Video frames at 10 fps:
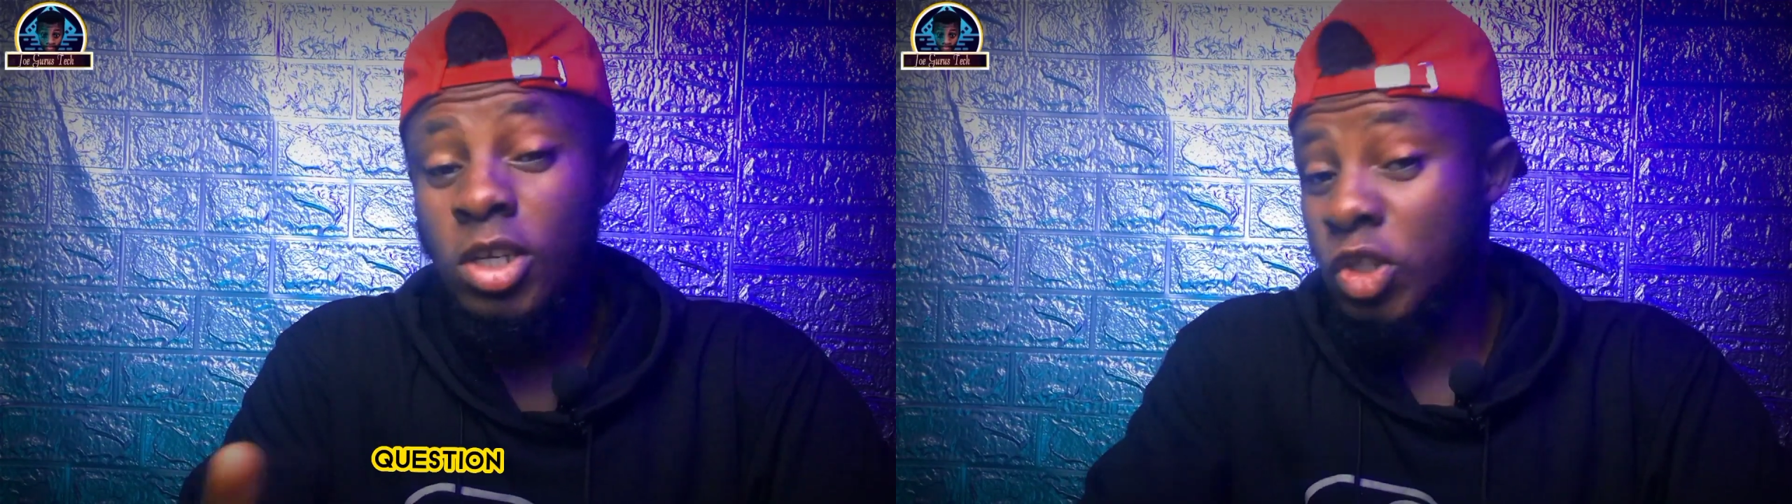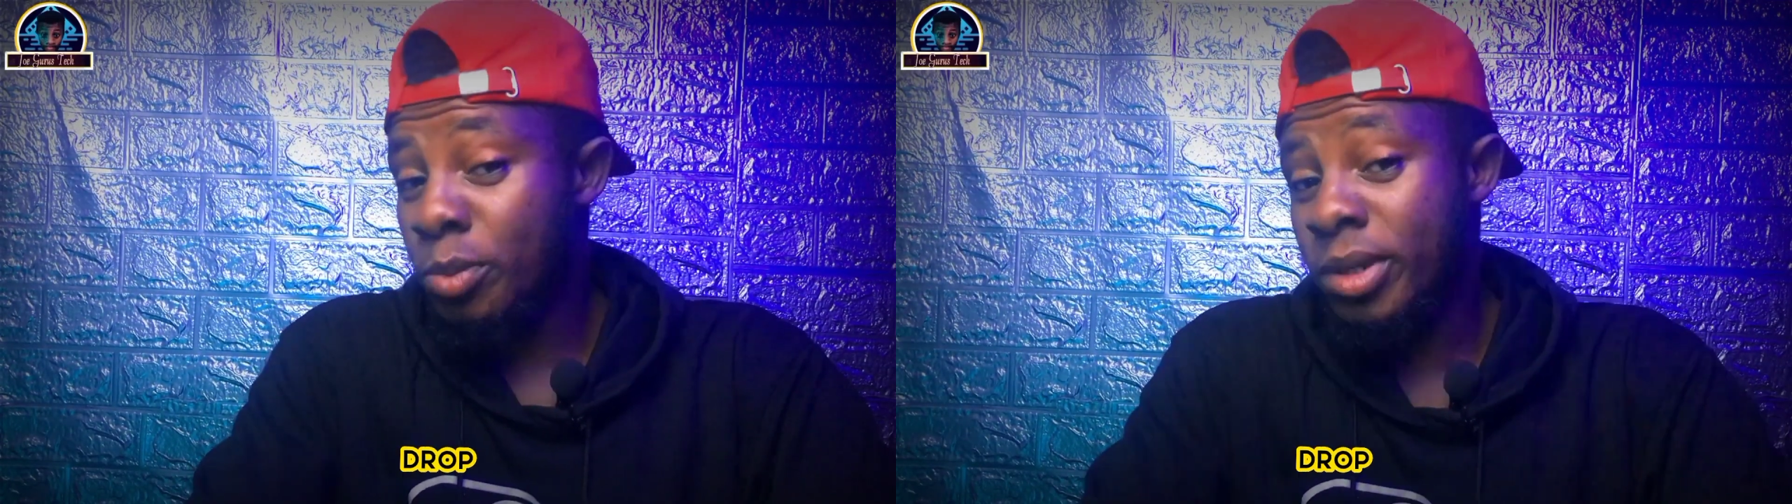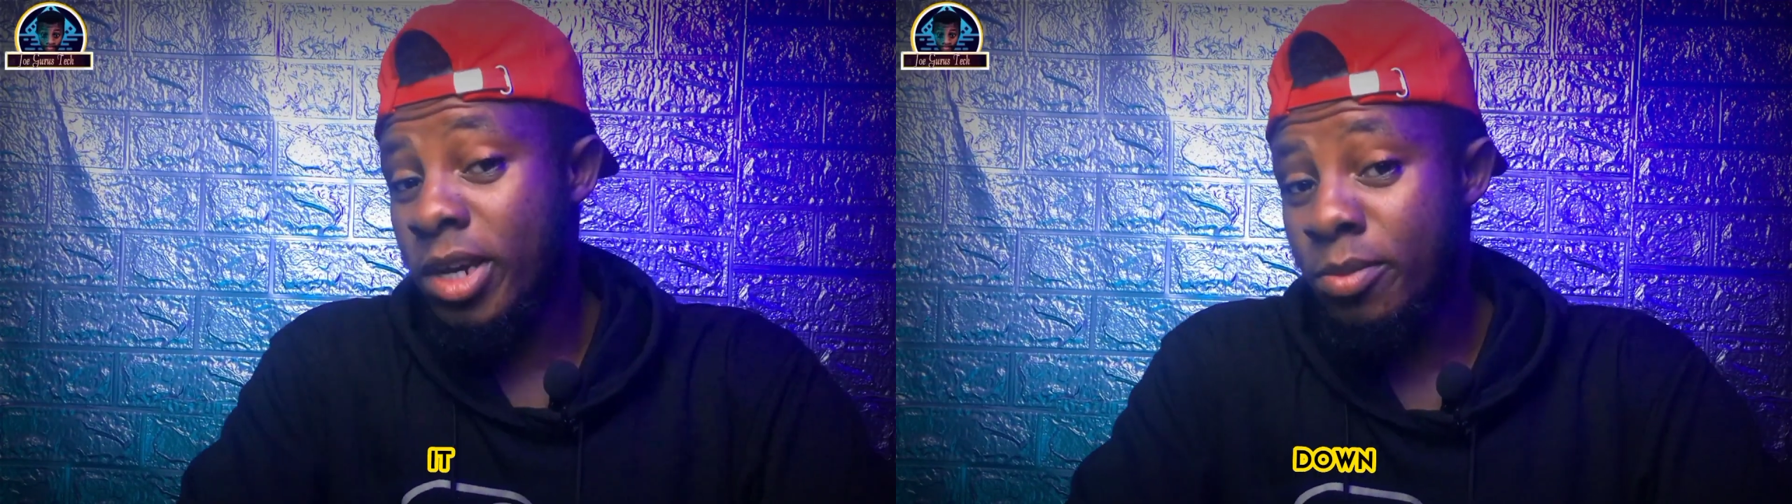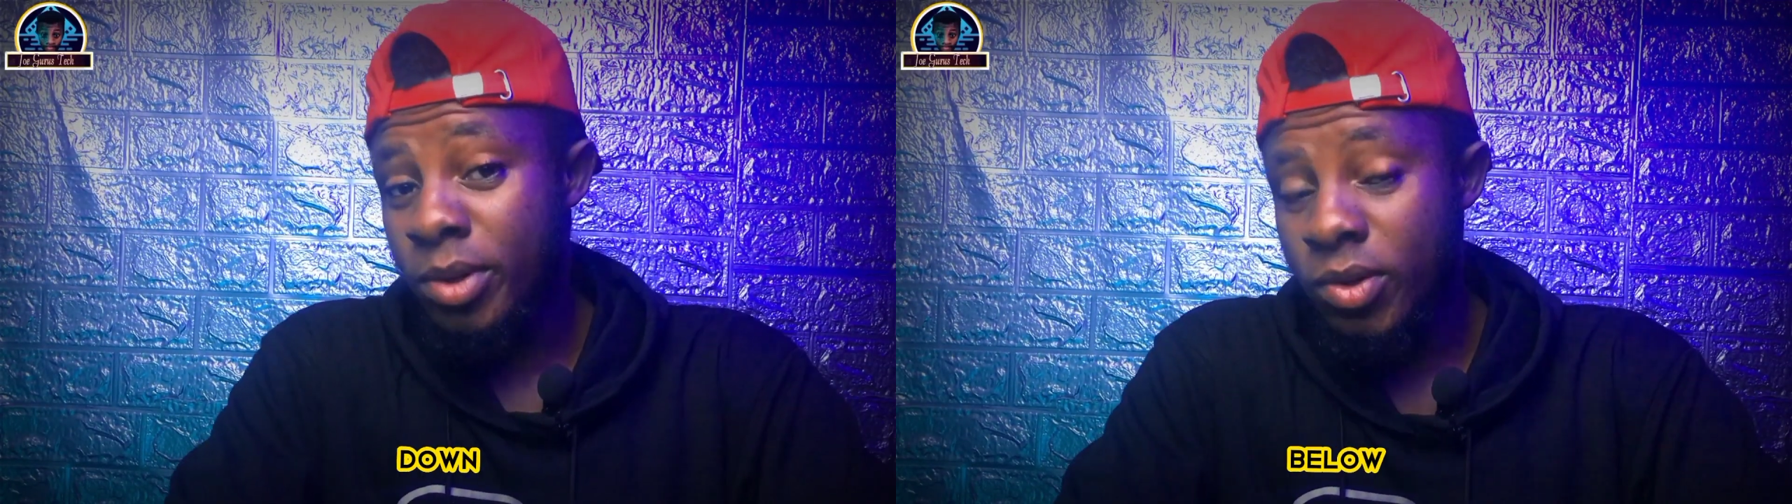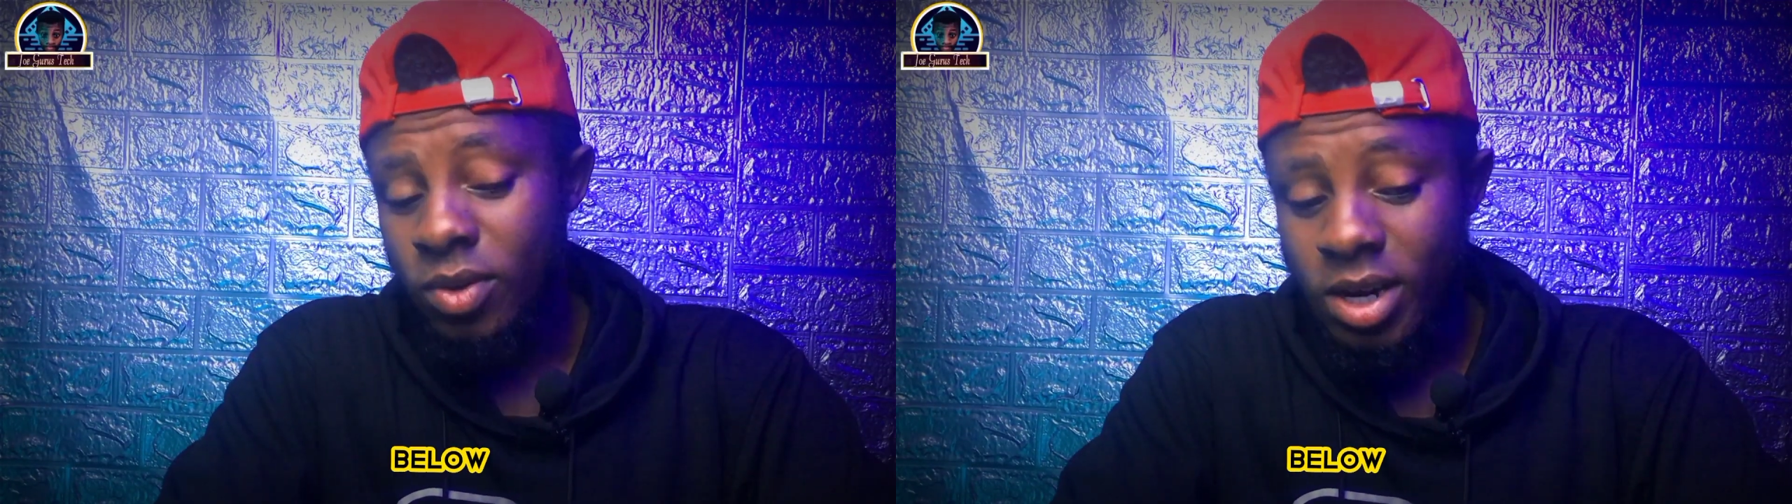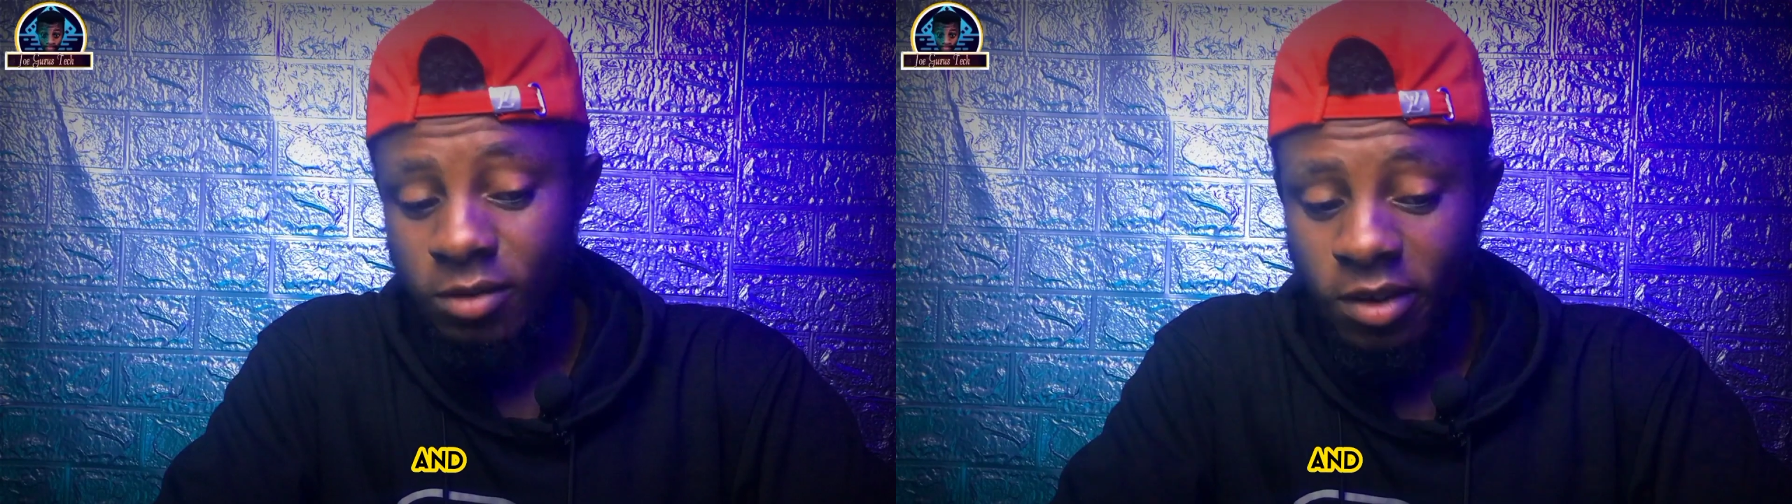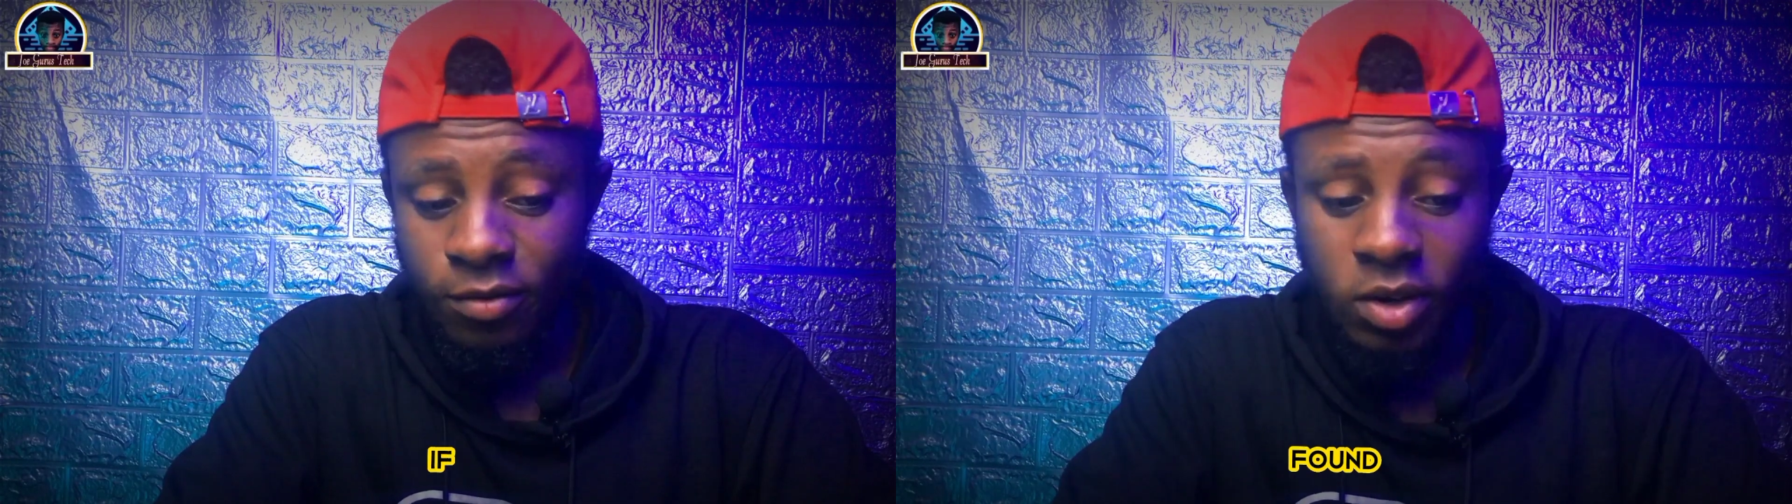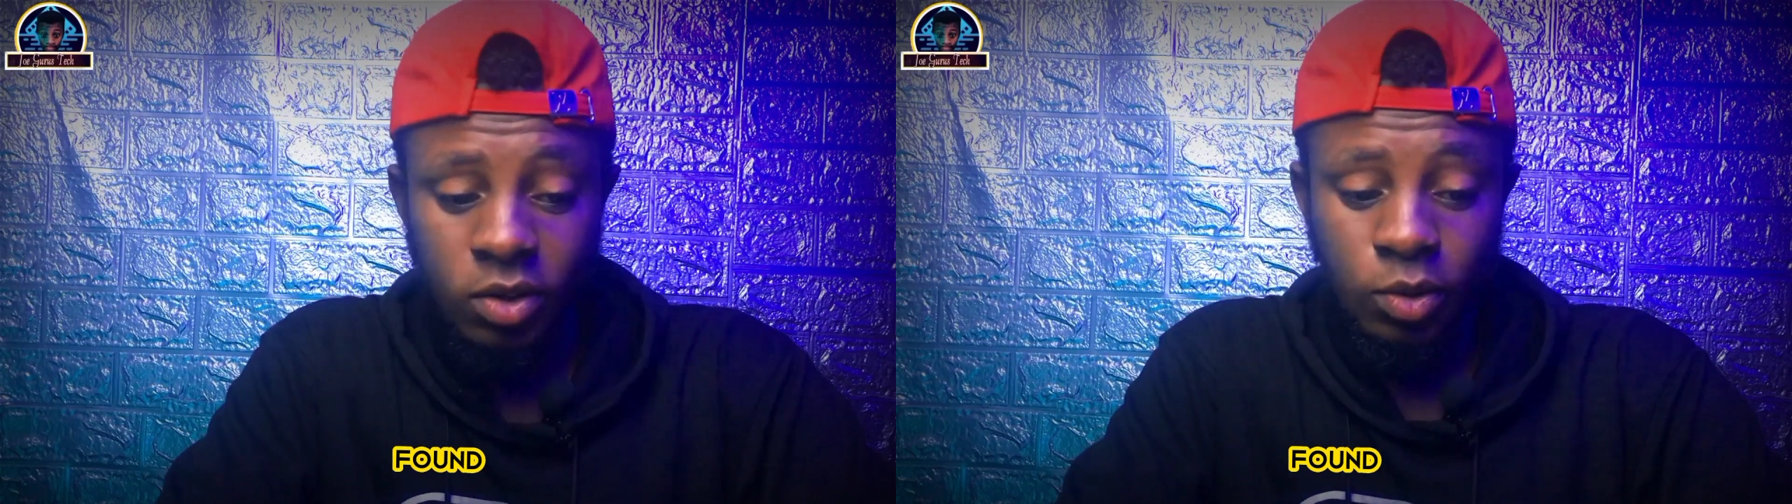drop it down below and if i
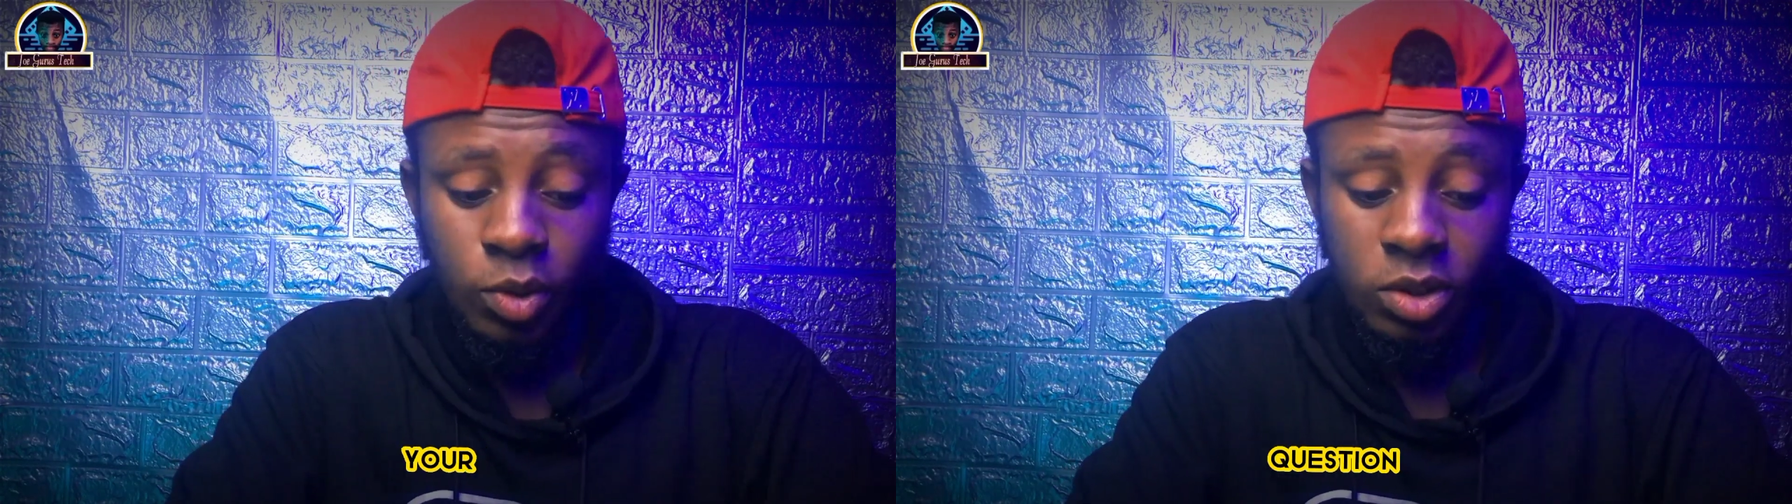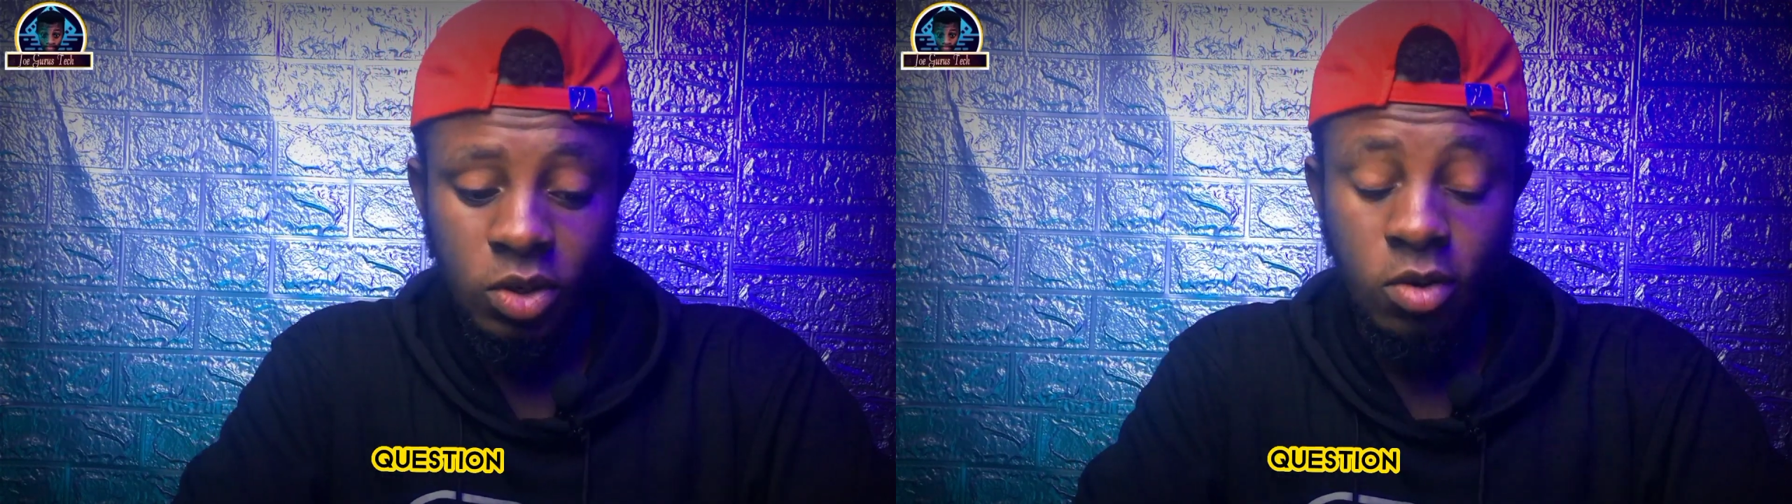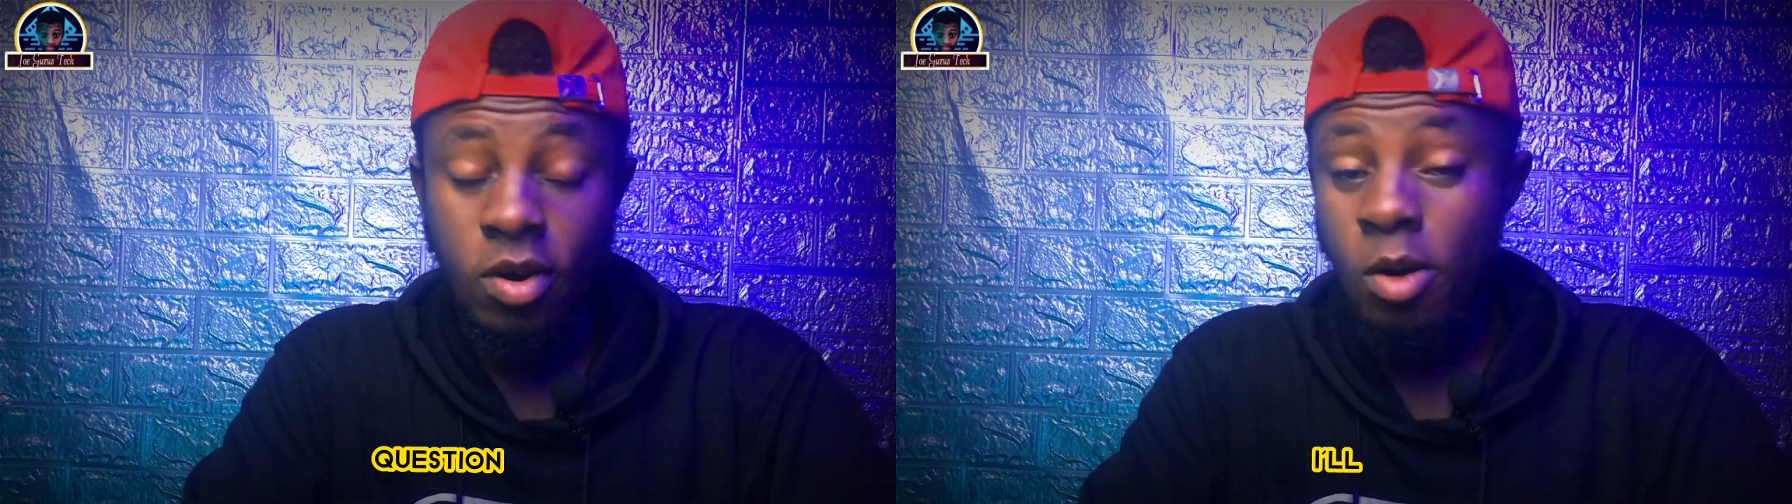found your question